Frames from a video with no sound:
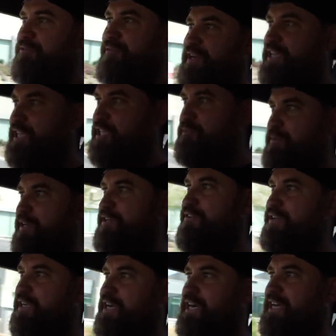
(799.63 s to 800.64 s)
Ricky's been
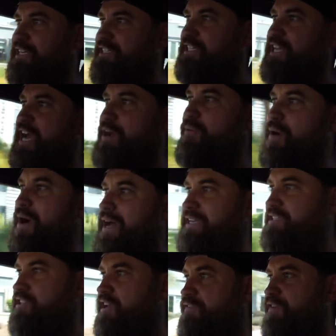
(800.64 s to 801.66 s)
doing a lot of
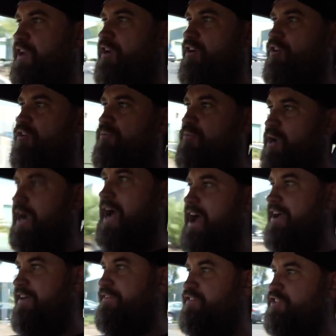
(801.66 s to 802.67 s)
DIY stuff at home, where
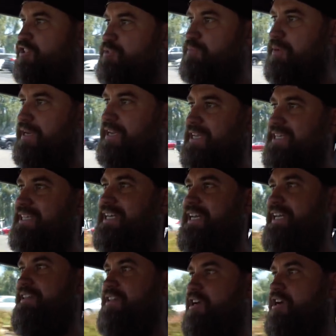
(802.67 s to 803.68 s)
I've just been
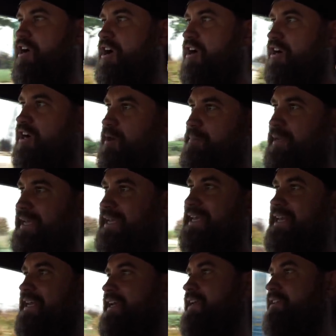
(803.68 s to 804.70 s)
cleaning the car up and
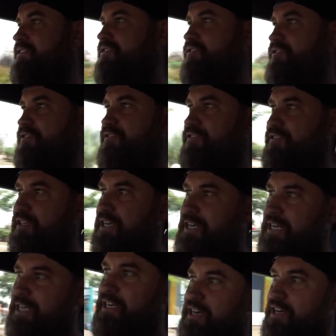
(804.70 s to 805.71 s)
getting it to
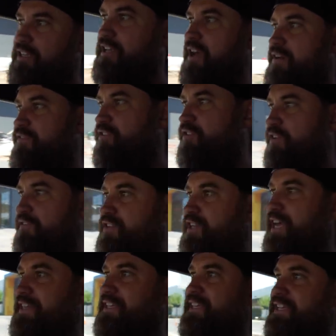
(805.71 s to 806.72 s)
a level of
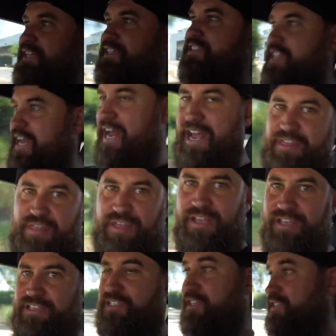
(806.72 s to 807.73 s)
cleanliness that I
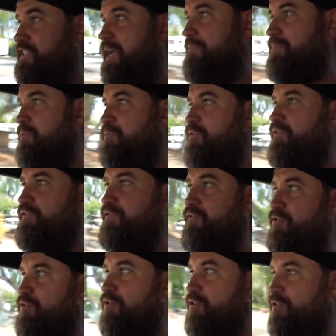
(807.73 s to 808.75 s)
think is acceptable
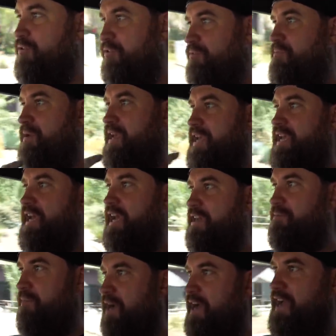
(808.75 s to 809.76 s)
for me
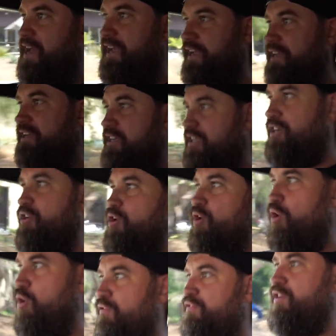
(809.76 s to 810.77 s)
and my
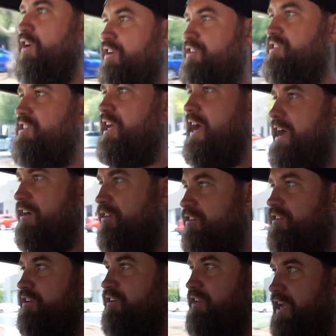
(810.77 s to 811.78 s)
overall
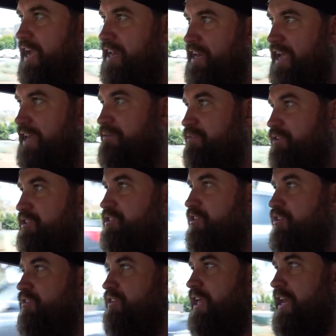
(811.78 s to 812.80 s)
style and end
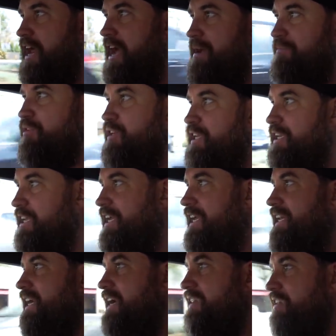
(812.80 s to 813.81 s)
result that I'm looking to
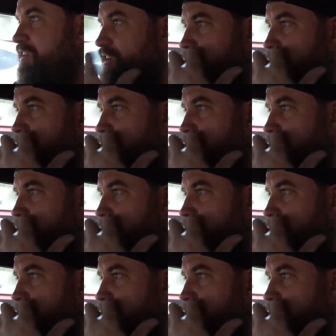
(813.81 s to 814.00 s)
get out of the